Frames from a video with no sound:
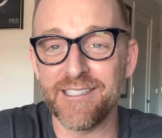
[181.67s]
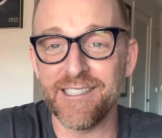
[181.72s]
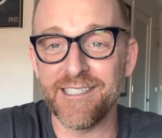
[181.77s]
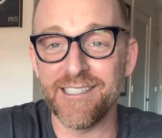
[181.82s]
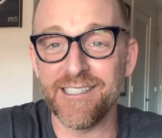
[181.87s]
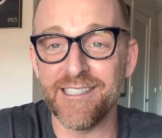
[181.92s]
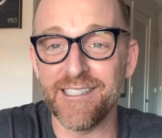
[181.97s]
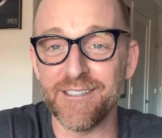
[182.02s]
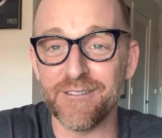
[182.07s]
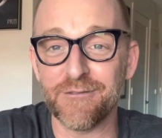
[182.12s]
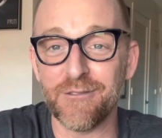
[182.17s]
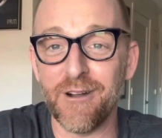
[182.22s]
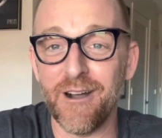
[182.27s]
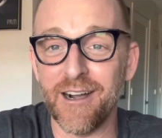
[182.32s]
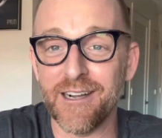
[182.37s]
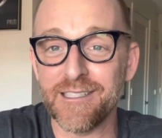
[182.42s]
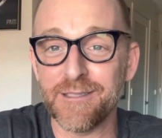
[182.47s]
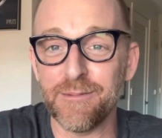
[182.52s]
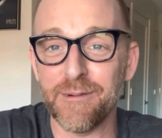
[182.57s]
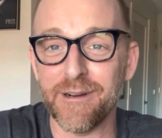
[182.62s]
to
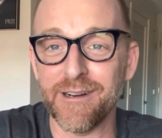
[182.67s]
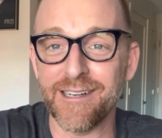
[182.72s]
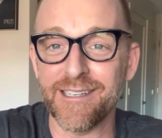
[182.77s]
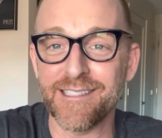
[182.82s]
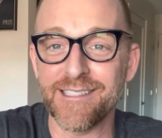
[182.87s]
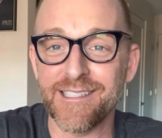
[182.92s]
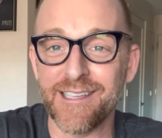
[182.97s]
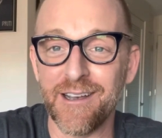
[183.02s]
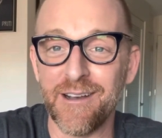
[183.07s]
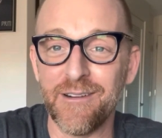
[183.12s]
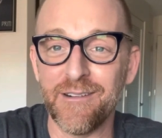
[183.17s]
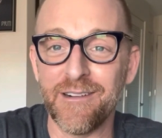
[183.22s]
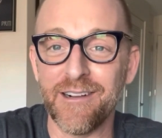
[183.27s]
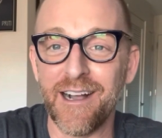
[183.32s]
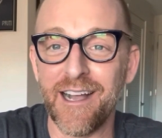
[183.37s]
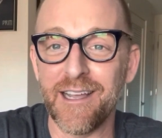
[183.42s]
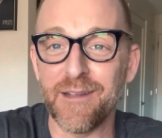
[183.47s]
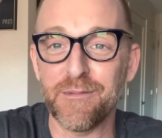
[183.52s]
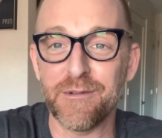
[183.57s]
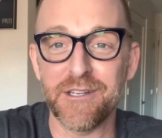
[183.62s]
Roxbury. So
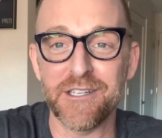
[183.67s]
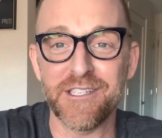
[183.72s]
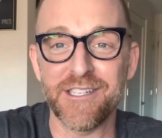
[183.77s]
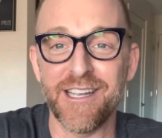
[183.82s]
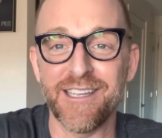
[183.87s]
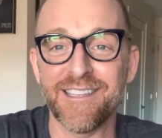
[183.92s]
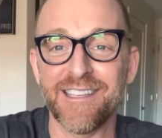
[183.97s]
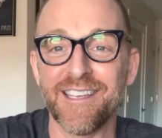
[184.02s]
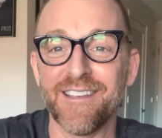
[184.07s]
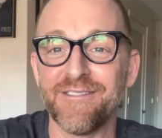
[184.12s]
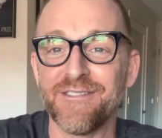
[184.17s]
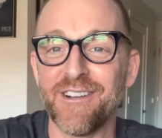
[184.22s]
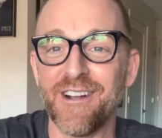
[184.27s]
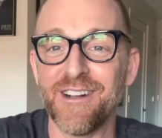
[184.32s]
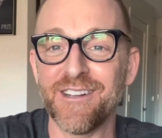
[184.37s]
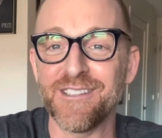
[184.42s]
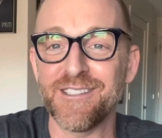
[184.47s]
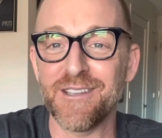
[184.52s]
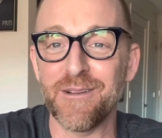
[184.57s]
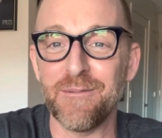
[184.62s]
I appreciate the gift
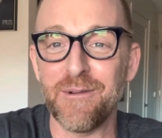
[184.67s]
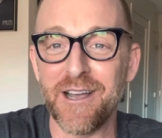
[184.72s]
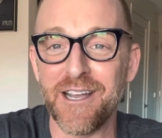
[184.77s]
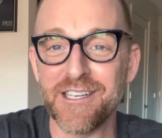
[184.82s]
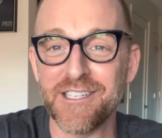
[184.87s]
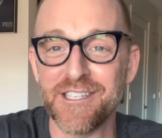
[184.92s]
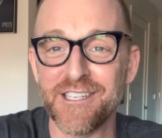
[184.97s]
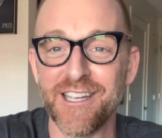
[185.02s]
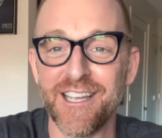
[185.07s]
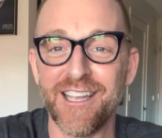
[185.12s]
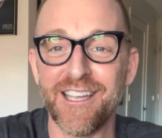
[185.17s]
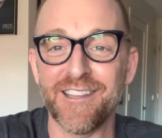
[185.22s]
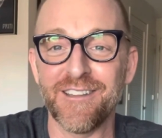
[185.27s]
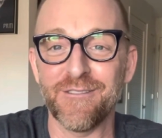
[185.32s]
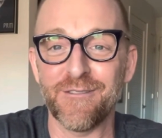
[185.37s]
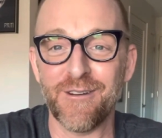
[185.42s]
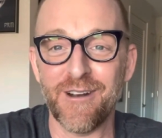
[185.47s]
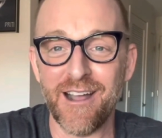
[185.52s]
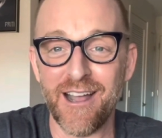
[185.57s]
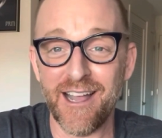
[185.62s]
card so much and the
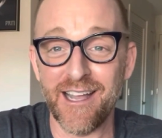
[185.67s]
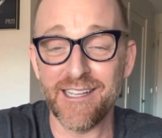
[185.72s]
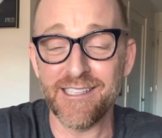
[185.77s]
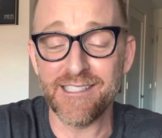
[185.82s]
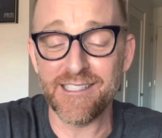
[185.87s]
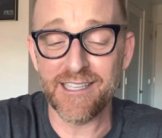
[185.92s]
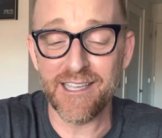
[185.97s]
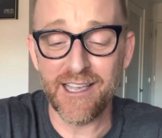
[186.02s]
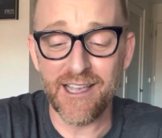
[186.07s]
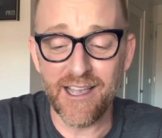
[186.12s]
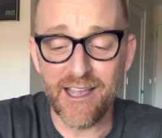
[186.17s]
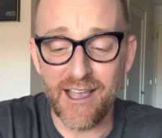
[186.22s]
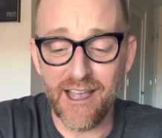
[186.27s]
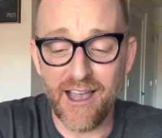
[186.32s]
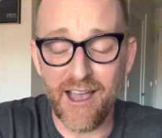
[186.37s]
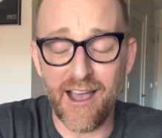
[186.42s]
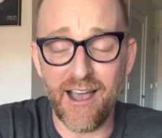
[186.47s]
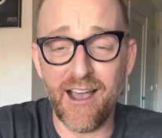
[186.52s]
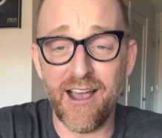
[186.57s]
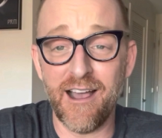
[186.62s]
rides.
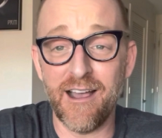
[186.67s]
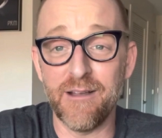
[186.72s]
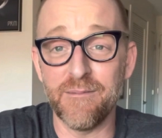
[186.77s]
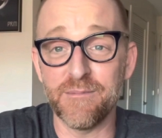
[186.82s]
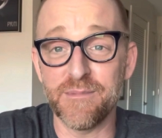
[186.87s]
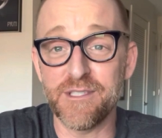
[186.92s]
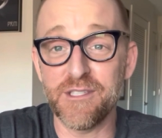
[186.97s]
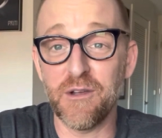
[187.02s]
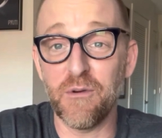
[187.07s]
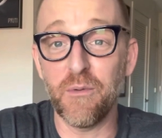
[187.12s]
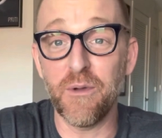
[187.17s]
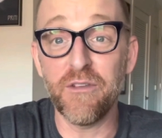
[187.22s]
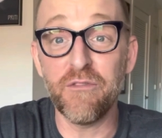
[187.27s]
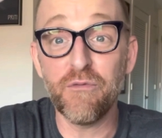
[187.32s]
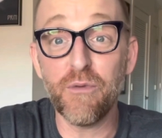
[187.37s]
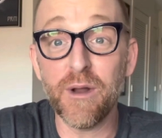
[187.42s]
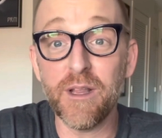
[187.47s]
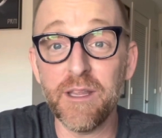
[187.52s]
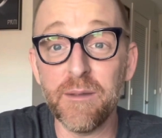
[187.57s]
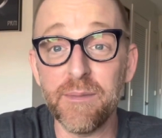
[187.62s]
So we've
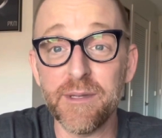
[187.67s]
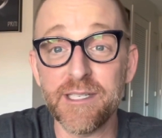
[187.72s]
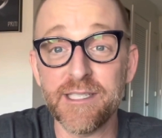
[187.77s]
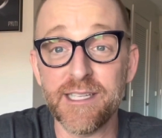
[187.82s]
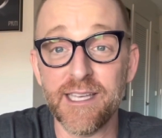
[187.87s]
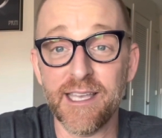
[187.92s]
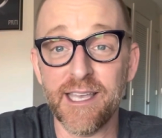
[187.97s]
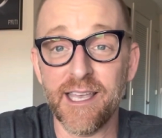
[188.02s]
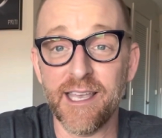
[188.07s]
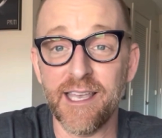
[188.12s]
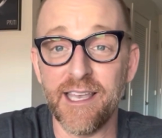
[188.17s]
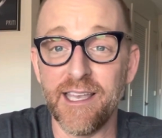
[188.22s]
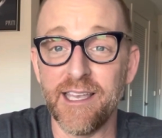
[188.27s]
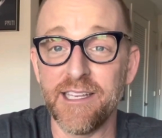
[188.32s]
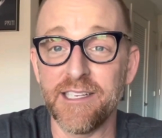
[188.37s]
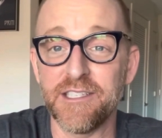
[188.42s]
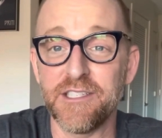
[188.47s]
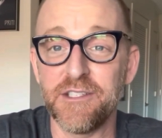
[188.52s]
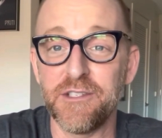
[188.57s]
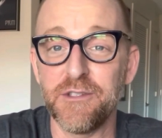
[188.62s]
really been digging
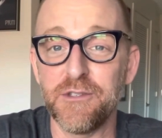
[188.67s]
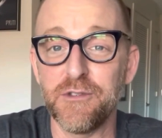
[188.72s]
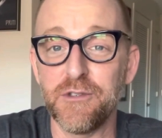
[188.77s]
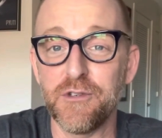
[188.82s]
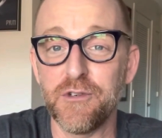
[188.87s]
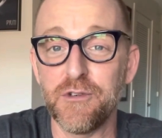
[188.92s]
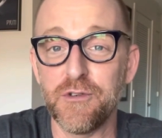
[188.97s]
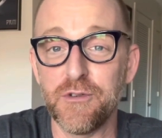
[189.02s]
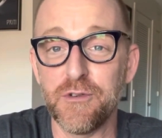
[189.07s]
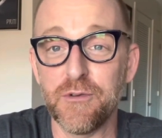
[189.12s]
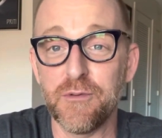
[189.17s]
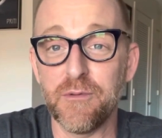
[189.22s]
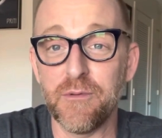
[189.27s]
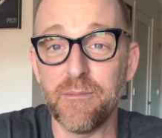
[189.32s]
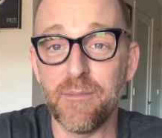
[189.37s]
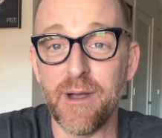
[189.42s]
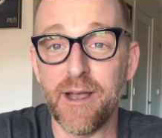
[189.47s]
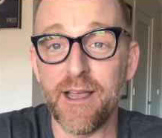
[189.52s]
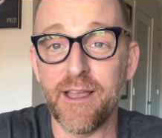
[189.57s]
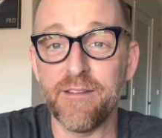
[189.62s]
into
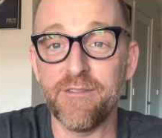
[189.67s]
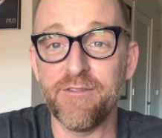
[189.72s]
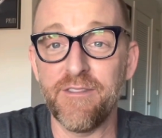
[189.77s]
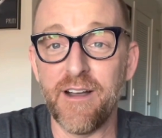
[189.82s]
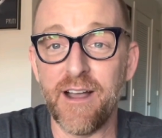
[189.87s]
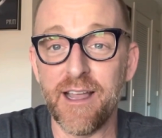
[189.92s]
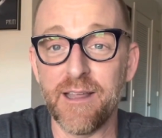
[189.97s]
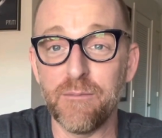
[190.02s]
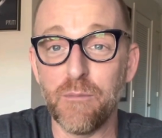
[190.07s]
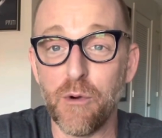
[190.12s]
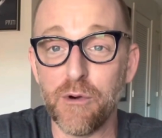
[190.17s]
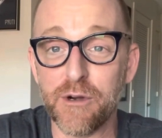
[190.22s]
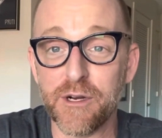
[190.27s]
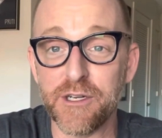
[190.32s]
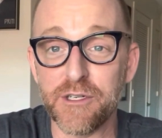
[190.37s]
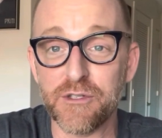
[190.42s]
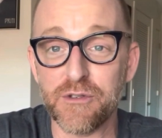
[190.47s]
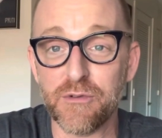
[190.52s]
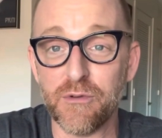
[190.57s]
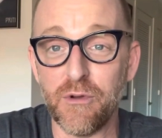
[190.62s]
my fine motor
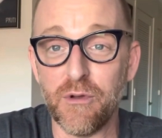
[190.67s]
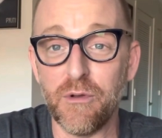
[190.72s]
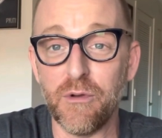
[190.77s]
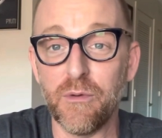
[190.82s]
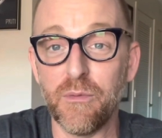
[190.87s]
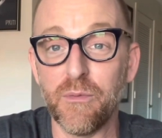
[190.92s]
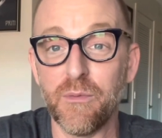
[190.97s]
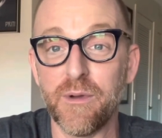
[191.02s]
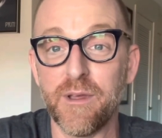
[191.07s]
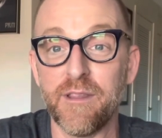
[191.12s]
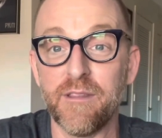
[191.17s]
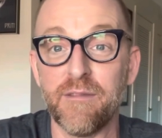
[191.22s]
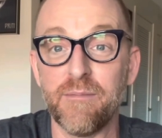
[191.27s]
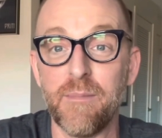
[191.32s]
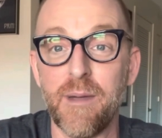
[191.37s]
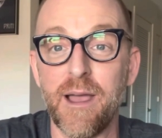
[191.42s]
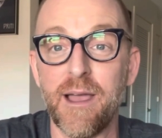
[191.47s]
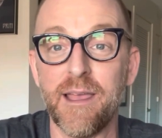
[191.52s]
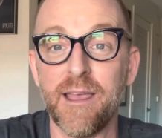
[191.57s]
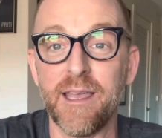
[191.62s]
control with
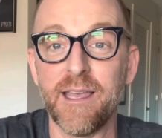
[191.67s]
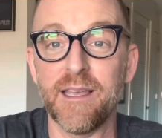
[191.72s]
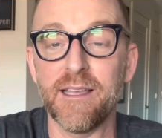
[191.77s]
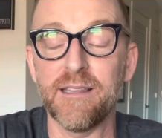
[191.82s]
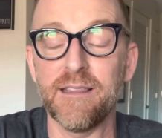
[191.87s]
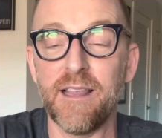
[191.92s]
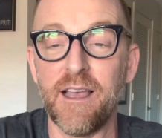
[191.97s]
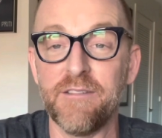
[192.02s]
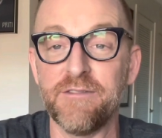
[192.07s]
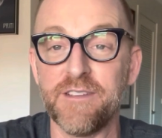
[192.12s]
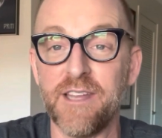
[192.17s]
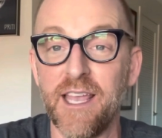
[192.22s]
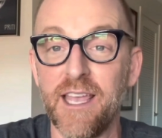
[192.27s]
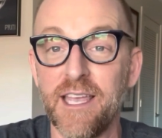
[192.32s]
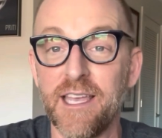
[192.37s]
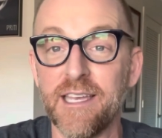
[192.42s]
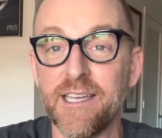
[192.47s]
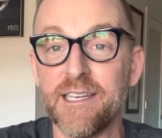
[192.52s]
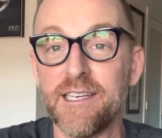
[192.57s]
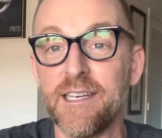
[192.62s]
my left
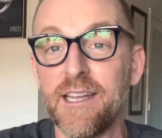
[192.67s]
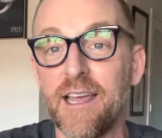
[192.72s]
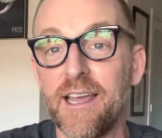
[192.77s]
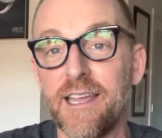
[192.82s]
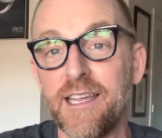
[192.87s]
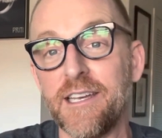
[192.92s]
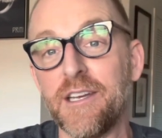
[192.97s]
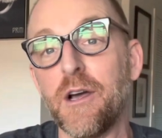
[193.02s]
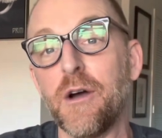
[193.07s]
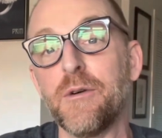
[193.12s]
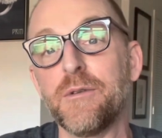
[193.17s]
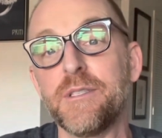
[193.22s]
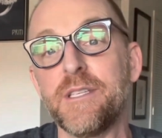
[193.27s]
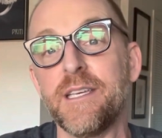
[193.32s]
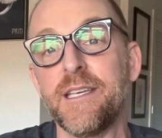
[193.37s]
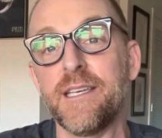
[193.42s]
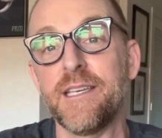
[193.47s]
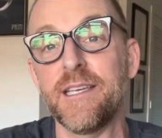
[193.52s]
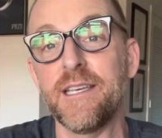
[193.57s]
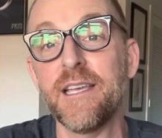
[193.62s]
hand in
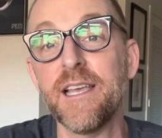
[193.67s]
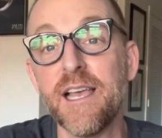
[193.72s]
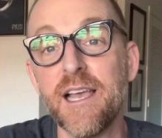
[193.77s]
OT.